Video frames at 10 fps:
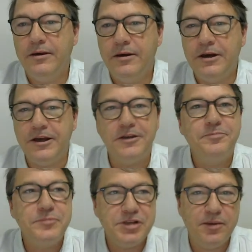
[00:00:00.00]
Hi,
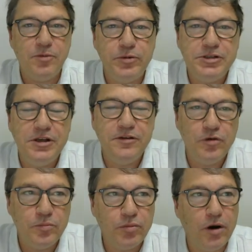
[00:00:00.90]
Sam Roberts here
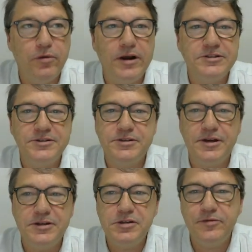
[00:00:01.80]
for ProRaster
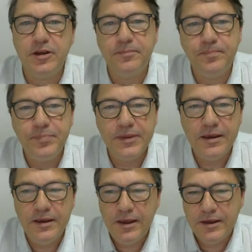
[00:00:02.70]
Scientific.
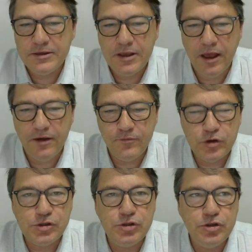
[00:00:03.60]

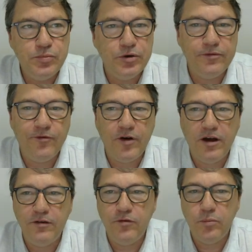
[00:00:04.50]
Version
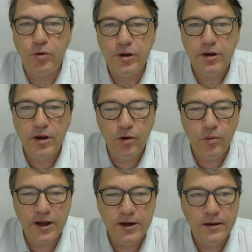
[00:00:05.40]

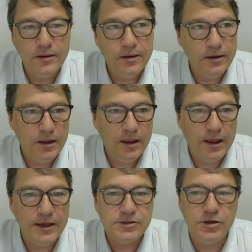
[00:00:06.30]
2.5.01
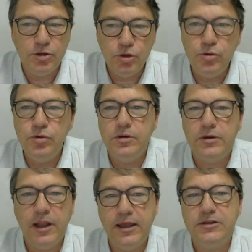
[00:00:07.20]
has a new
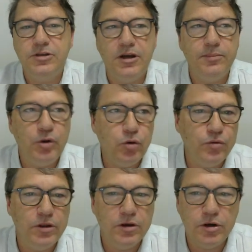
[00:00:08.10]
layer type called
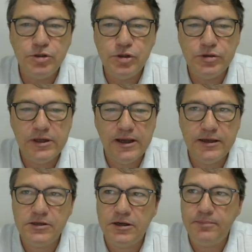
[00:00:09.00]
the contour layer
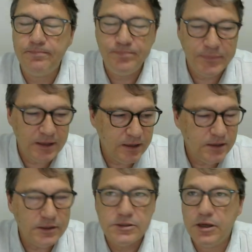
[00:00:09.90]
type.
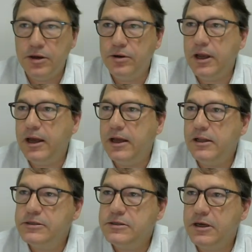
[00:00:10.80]
So
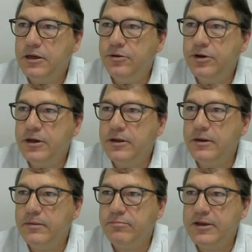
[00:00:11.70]
let's take a look at
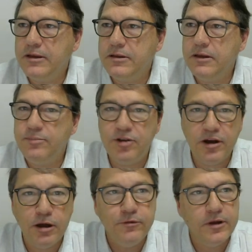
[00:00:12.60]
it, take a deep
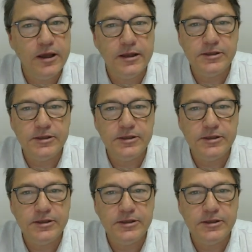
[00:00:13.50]
dive and